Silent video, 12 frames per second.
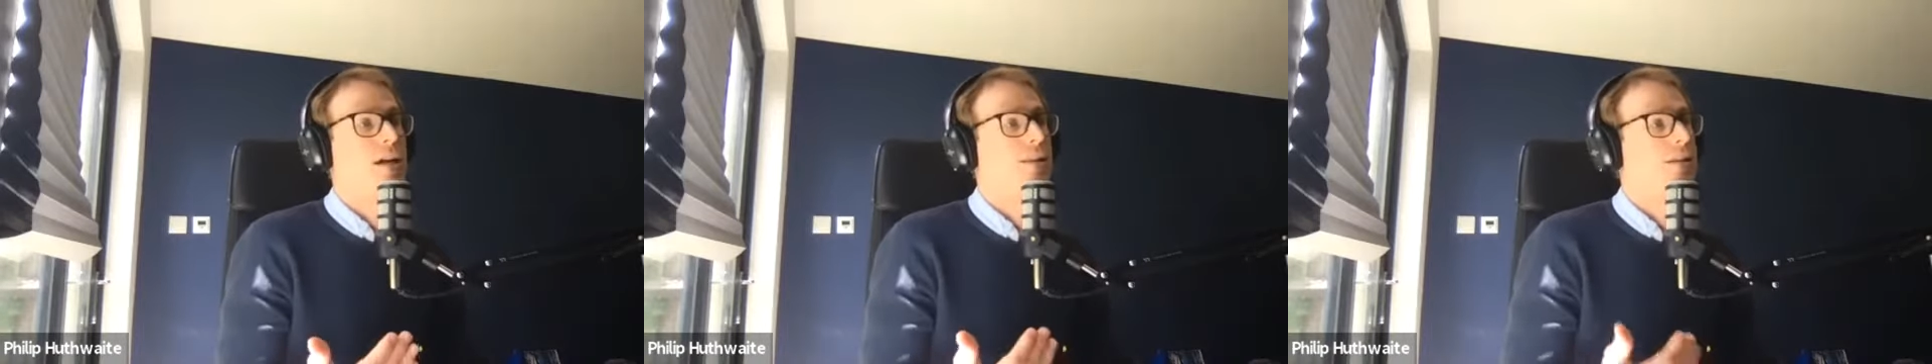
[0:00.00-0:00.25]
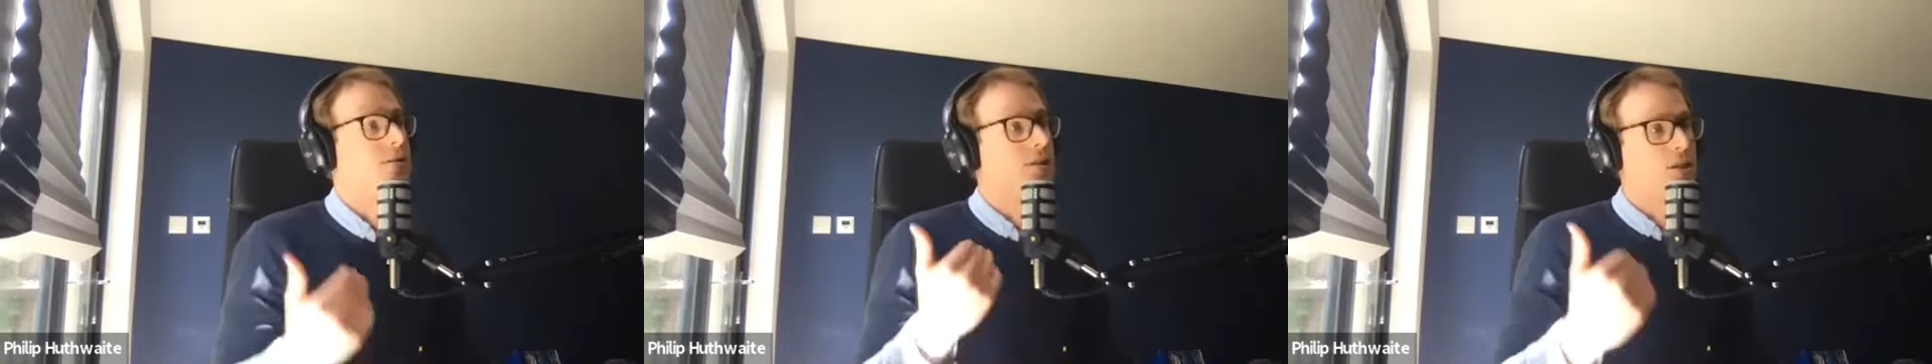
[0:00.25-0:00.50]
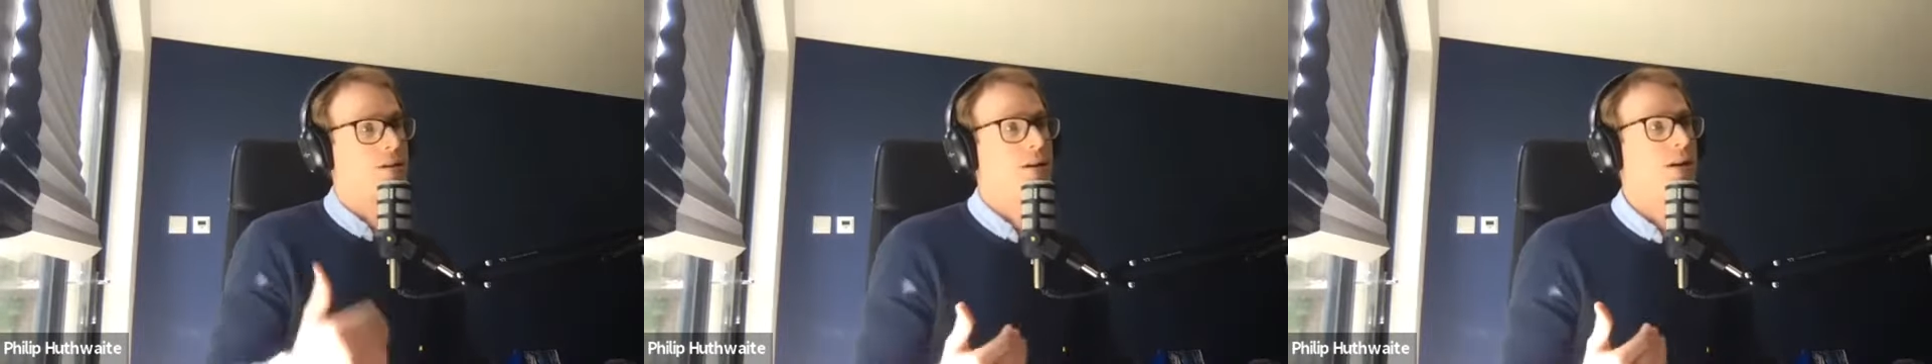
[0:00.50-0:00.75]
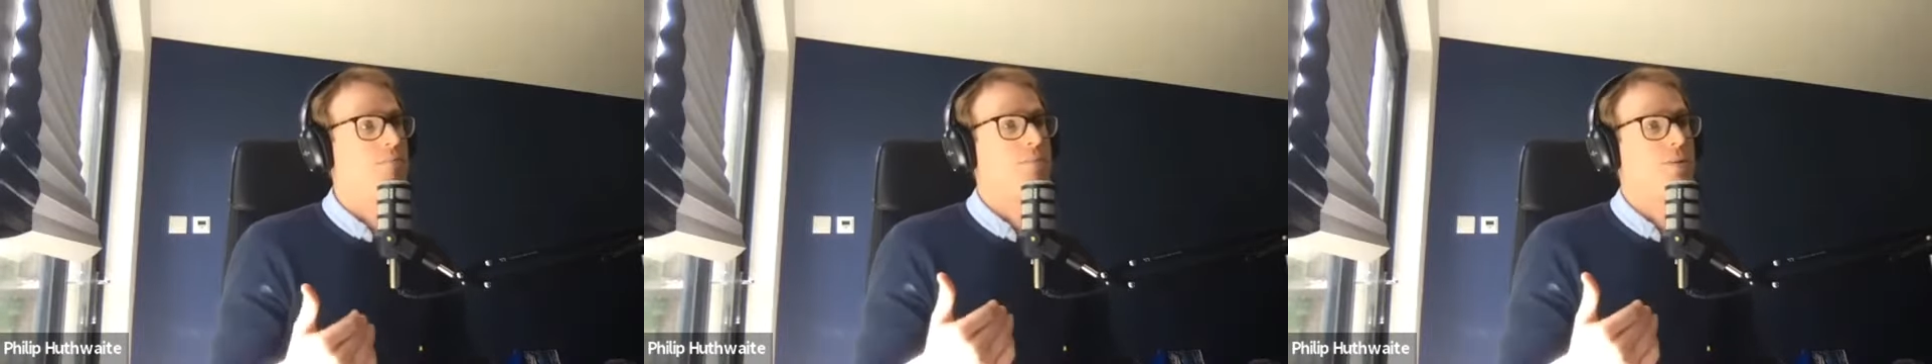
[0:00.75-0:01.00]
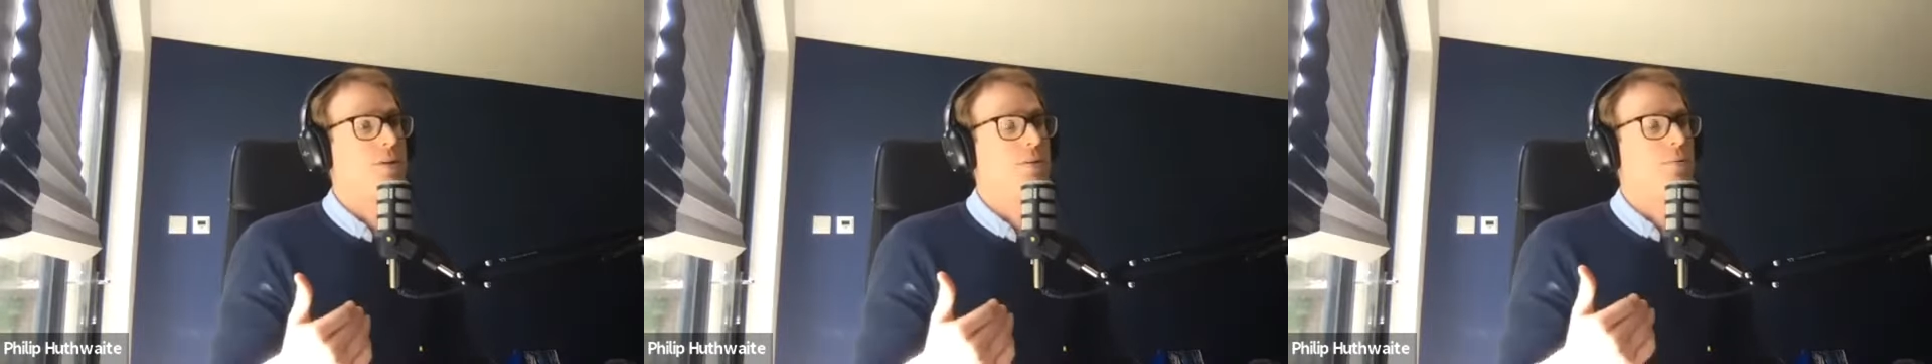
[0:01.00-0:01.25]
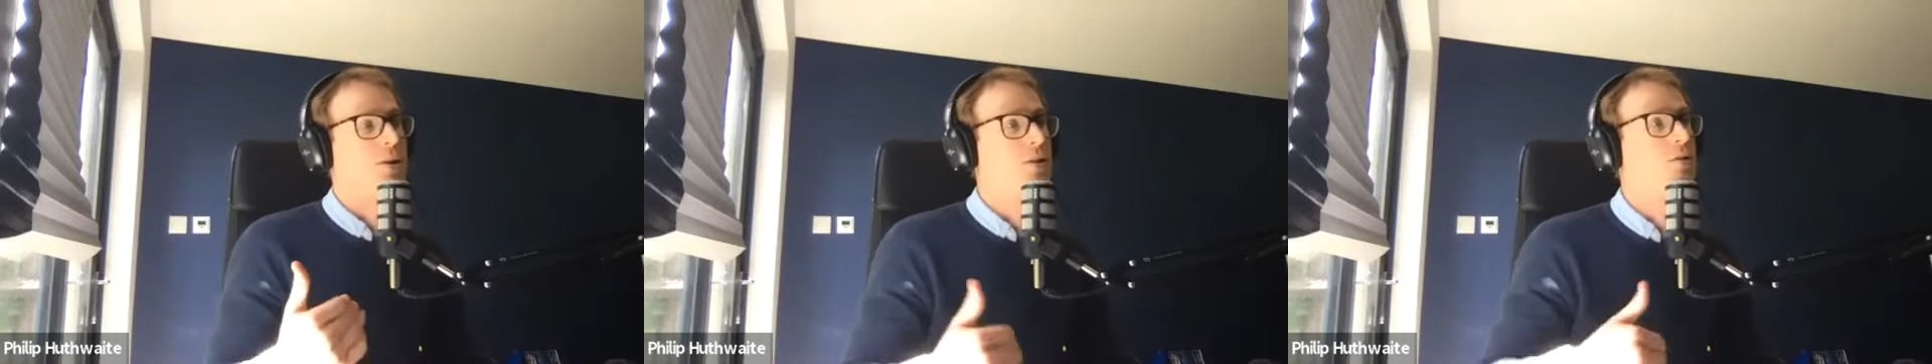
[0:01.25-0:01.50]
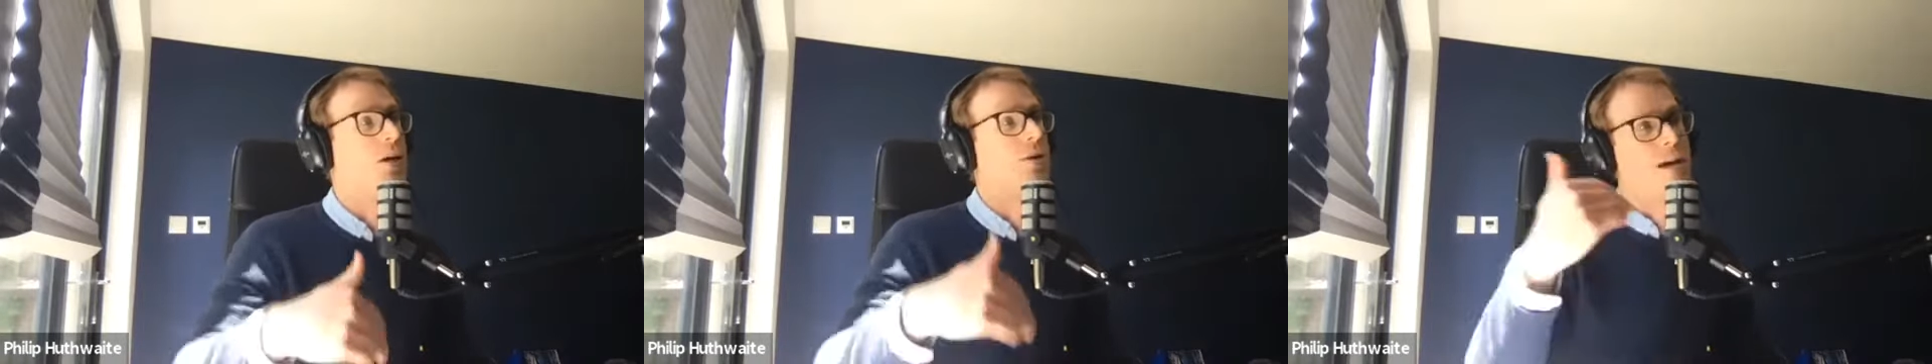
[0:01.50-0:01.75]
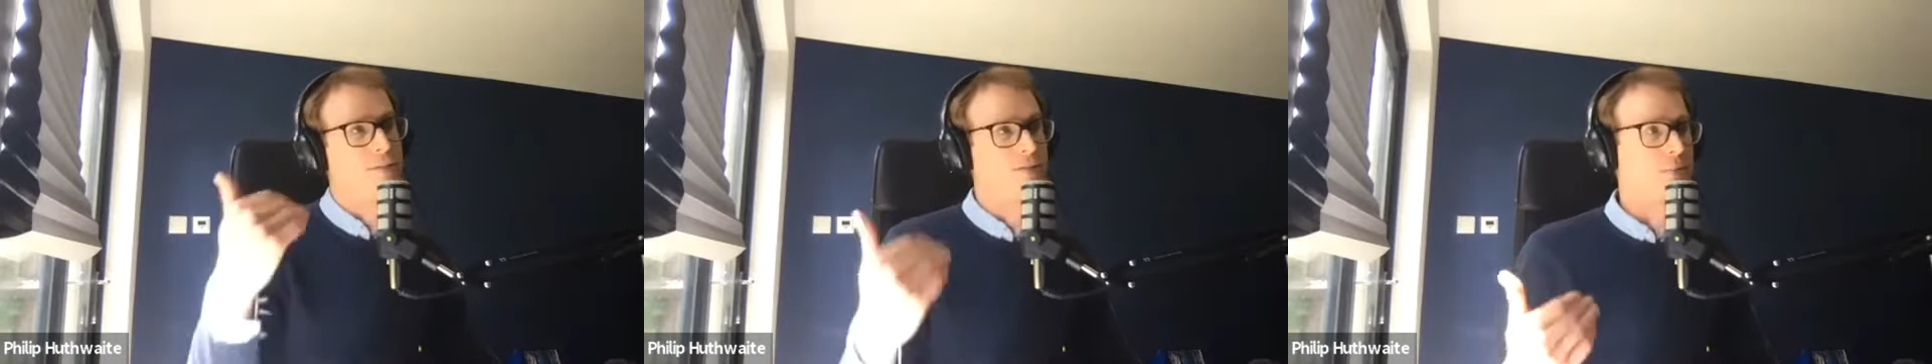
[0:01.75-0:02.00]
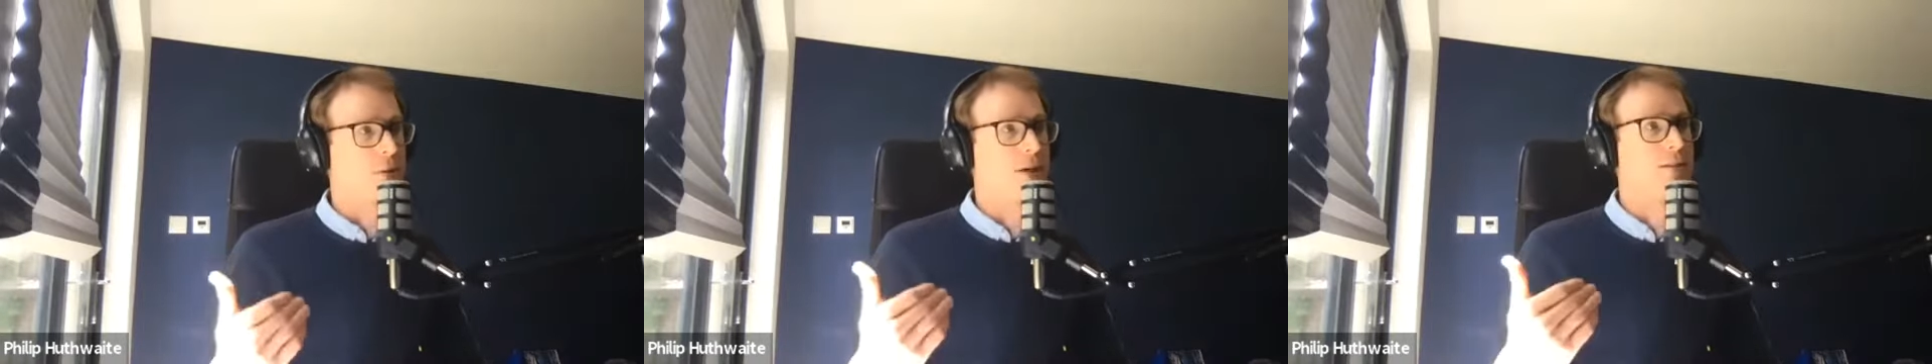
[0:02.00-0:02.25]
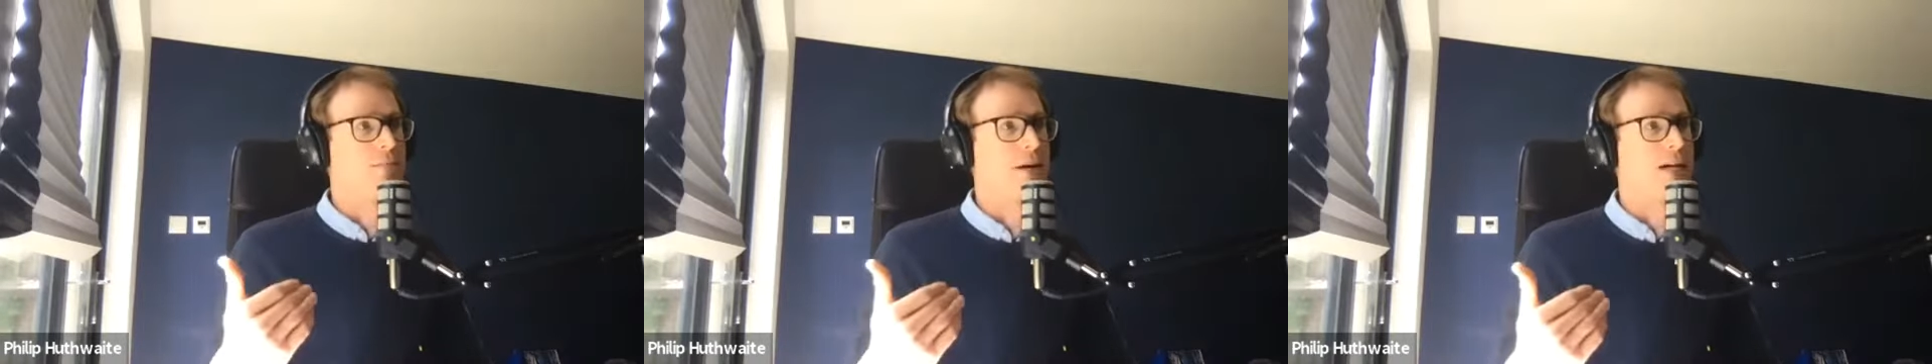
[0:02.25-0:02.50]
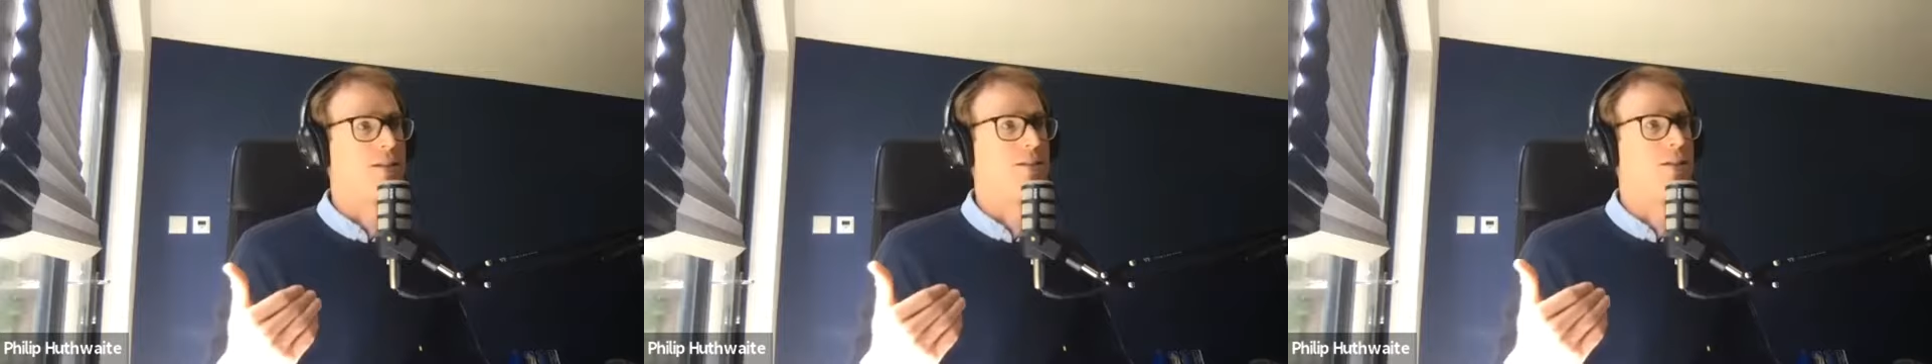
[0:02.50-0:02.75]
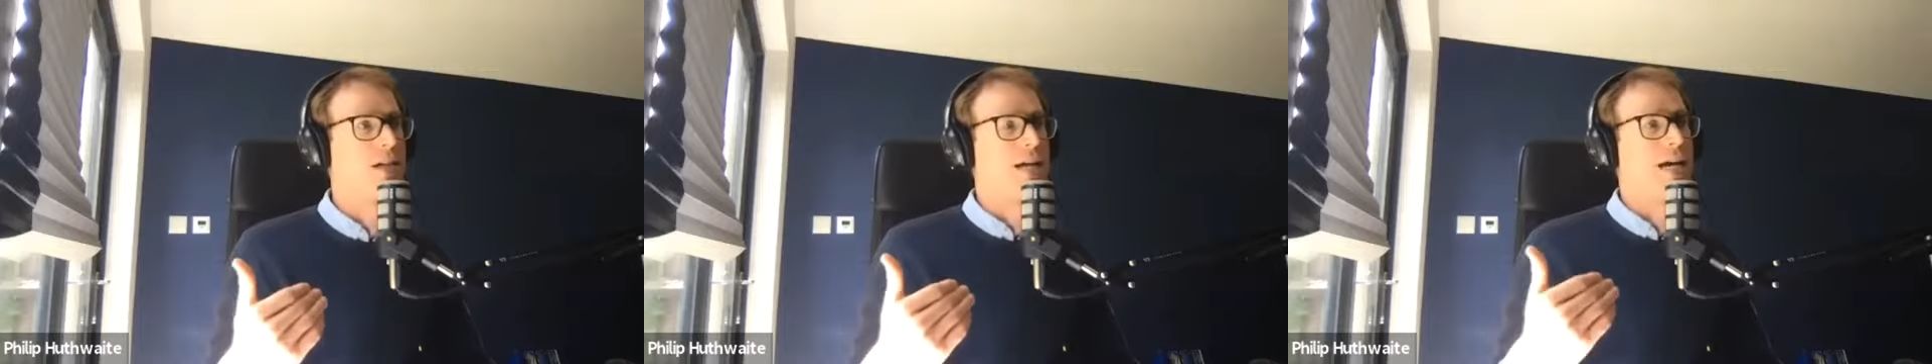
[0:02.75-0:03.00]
and there's a time when you don't have to price match.